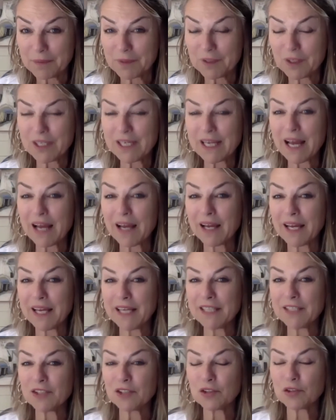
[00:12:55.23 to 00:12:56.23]
They are
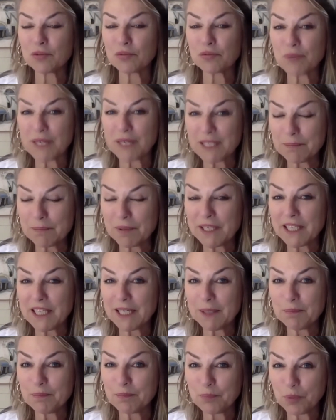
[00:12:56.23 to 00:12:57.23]
incredibly
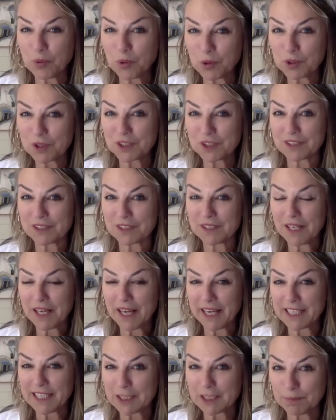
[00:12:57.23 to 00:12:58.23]
important
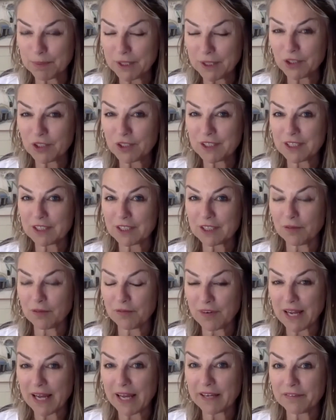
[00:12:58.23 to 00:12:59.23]
experiences of
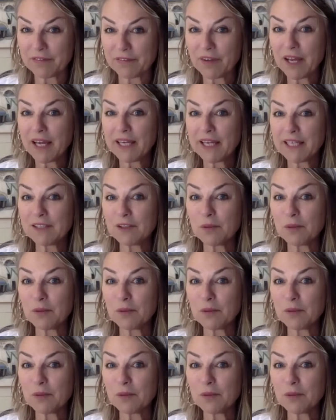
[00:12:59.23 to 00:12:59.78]
life in